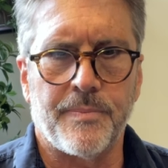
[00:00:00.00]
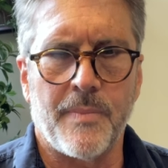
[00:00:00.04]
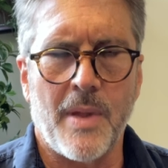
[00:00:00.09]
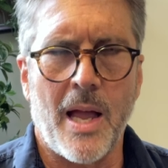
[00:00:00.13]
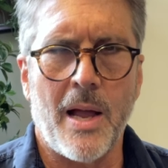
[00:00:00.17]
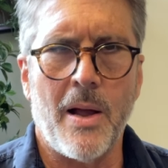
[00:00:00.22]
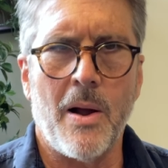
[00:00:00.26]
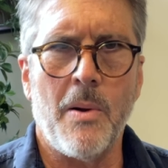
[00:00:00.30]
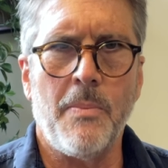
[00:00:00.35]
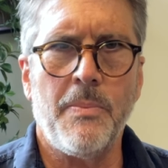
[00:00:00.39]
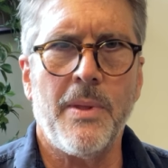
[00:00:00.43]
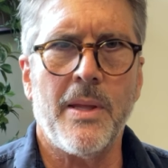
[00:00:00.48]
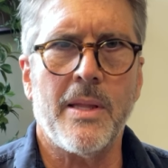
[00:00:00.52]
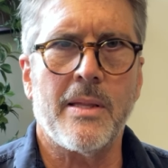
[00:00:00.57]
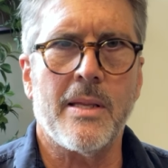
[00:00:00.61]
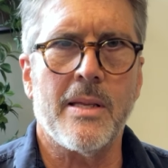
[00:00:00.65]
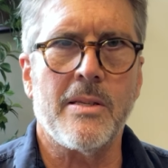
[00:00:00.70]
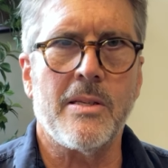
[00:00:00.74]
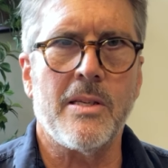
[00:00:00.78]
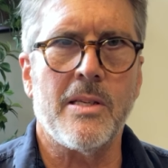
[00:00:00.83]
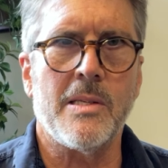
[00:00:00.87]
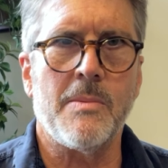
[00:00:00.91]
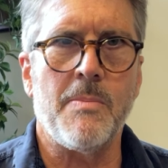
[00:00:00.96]
I hope that
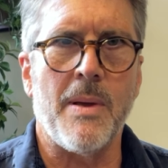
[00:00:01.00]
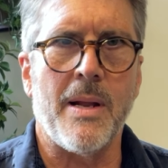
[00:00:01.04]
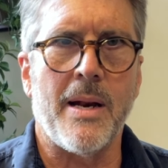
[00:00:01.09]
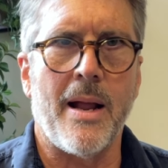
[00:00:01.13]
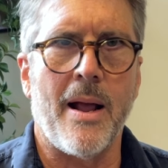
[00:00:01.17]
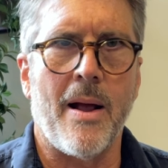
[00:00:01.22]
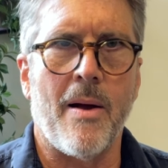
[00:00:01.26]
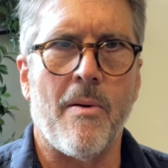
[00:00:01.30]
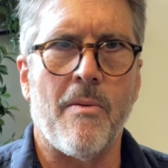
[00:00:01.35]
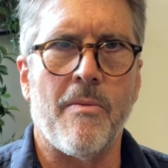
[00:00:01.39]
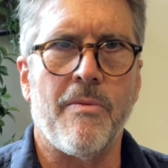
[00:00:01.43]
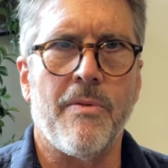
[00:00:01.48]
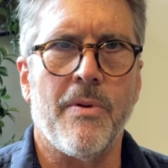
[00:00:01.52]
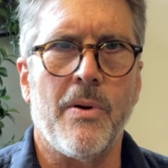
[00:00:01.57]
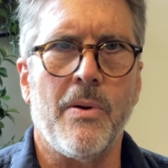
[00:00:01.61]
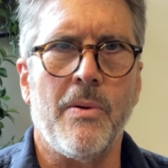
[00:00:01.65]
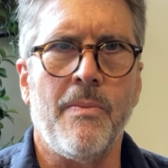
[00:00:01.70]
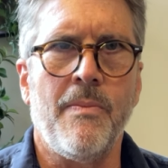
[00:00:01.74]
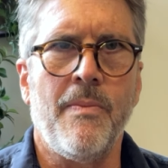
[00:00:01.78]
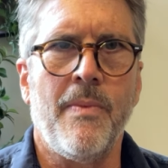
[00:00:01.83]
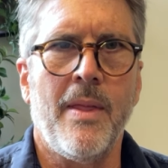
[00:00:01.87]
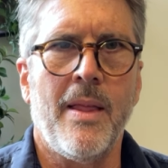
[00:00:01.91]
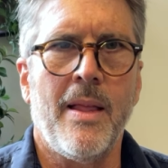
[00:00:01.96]
this has been
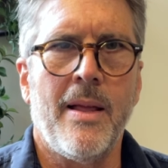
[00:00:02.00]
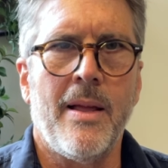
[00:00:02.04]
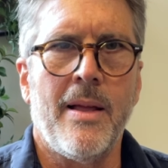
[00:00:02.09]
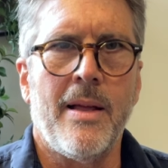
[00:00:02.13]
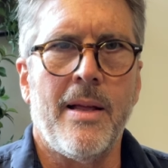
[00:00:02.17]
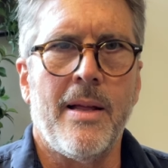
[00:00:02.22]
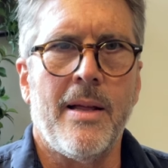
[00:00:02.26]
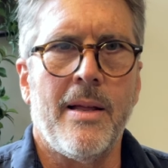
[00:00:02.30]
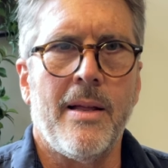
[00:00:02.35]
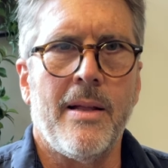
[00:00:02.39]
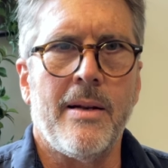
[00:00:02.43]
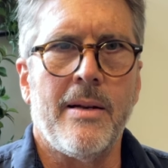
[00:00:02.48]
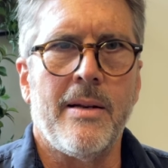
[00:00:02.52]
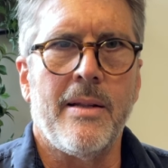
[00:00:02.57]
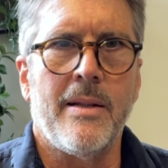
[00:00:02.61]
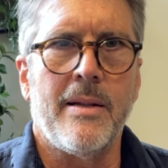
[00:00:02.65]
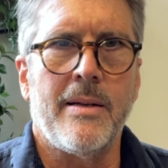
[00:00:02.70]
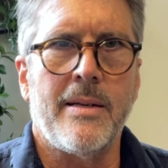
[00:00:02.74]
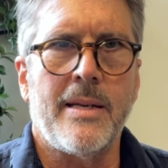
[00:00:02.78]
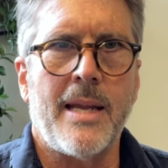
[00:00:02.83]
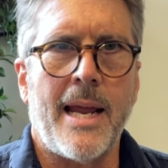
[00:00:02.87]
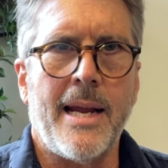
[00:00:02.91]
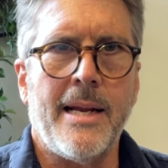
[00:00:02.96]
helpful.
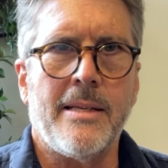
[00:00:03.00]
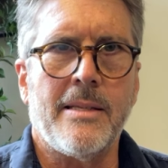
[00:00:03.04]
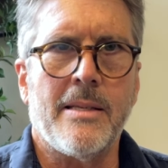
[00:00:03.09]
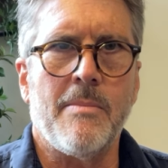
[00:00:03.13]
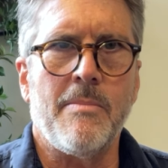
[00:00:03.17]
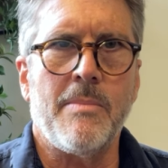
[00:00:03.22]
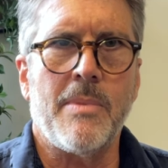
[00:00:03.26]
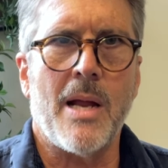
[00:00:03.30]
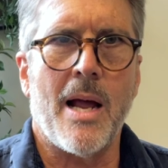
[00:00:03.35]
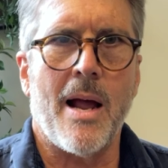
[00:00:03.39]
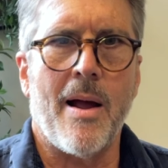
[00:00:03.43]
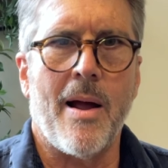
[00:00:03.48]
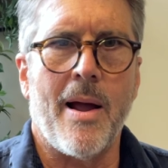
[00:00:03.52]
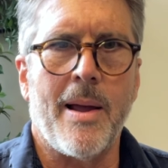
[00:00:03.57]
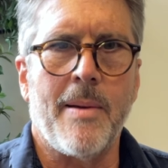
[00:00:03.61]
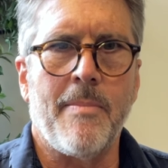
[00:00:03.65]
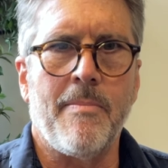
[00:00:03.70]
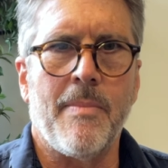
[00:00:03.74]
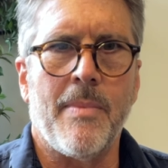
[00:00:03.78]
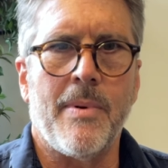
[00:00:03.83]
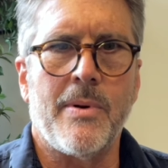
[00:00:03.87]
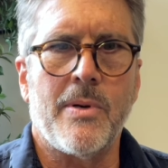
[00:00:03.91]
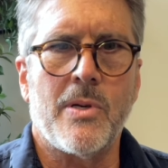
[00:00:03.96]
Take some
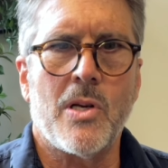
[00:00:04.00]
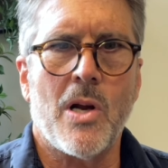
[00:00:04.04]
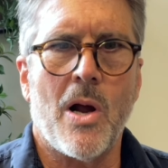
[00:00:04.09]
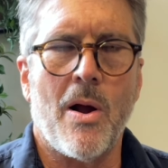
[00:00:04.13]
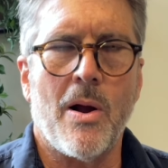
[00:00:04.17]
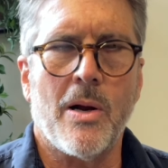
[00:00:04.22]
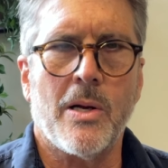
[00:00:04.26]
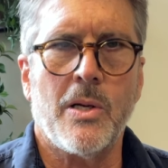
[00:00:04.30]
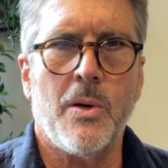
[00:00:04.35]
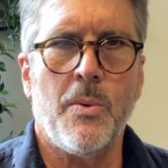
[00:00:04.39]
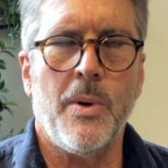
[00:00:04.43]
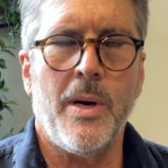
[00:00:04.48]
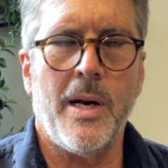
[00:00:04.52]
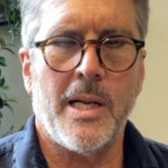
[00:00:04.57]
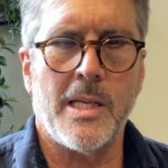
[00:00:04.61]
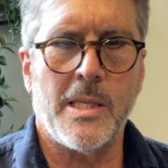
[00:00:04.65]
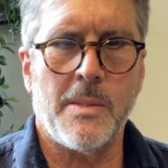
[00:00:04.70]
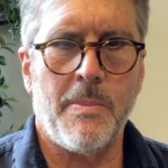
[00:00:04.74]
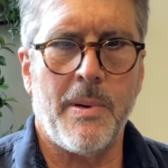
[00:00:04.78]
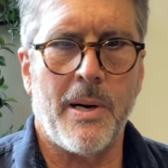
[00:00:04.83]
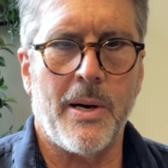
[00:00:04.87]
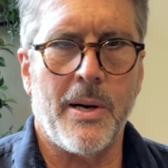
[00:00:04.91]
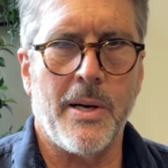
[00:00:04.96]
time, talk to an
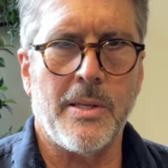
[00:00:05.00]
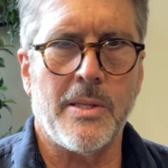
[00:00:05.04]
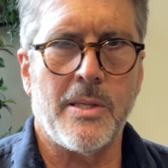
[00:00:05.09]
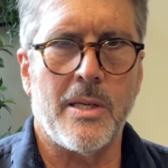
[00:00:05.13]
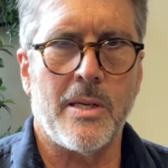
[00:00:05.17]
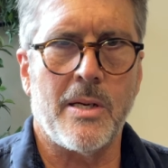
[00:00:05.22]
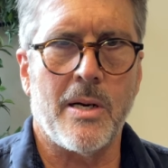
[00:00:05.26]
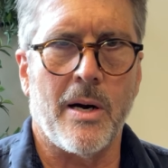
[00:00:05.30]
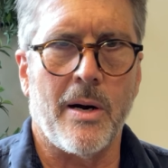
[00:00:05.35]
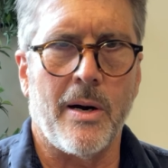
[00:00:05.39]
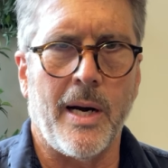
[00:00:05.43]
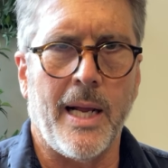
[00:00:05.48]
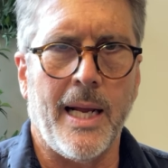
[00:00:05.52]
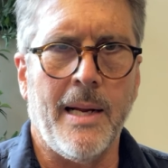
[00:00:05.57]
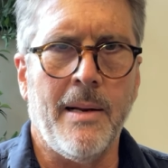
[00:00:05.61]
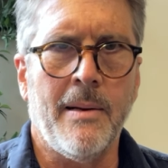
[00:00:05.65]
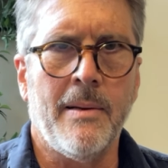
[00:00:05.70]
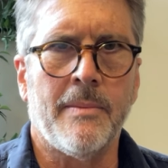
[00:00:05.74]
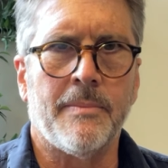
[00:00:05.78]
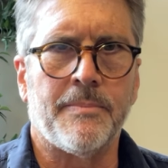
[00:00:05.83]
experienced attorney,